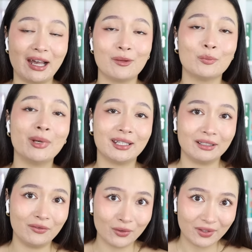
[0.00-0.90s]
album medley
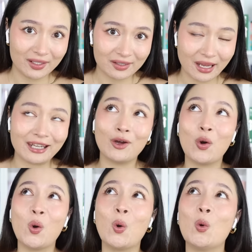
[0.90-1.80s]
for this, and
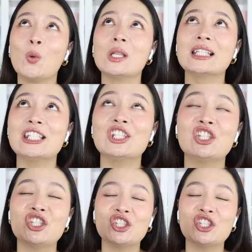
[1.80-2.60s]
holy sh**.